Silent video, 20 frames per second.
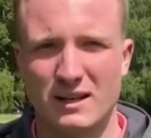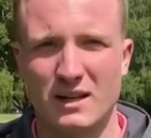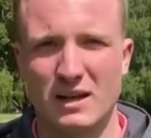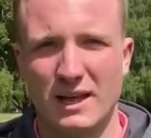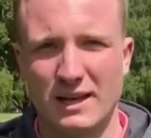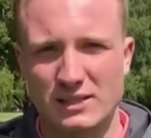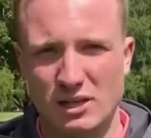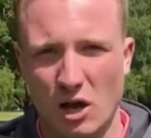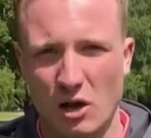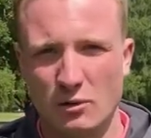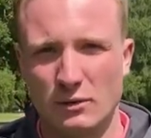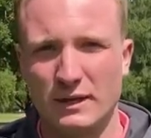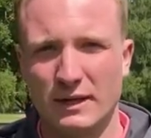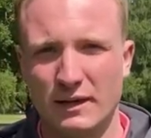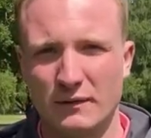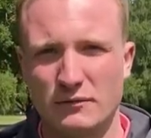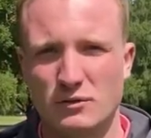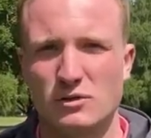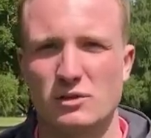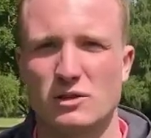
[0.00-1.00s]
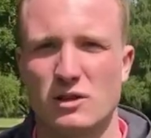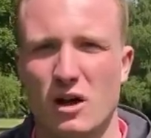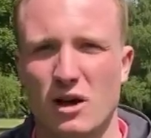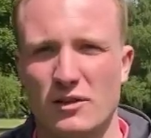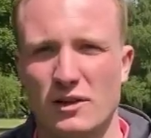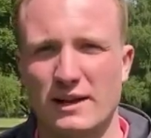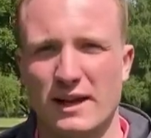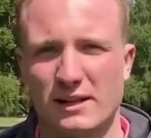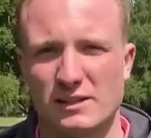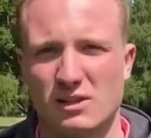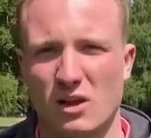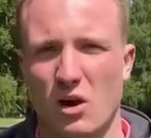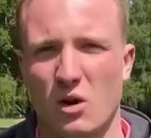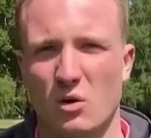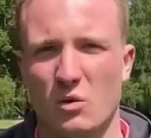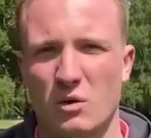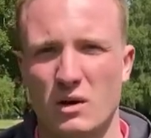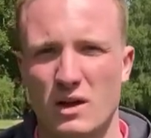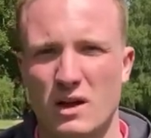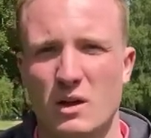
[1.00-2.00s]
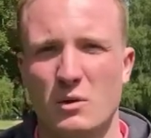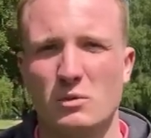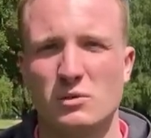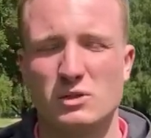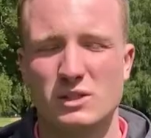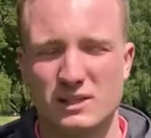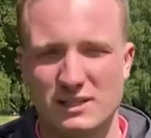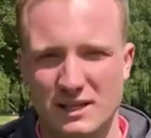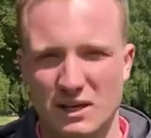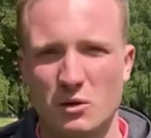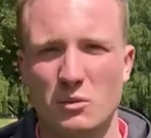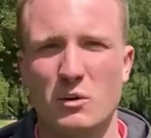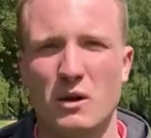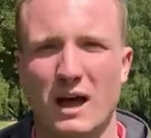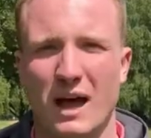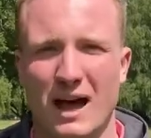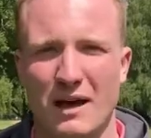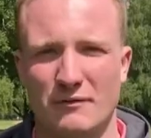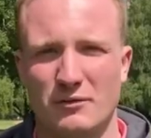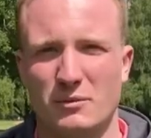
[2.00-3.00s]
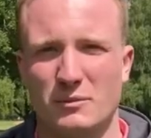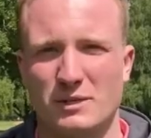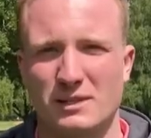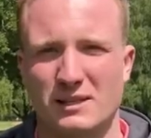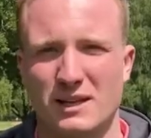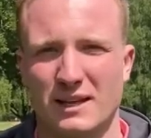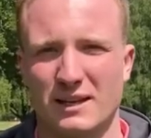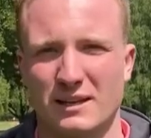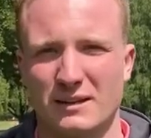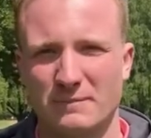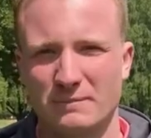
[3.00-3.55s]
It's only if you start the next hole, still have the mistake.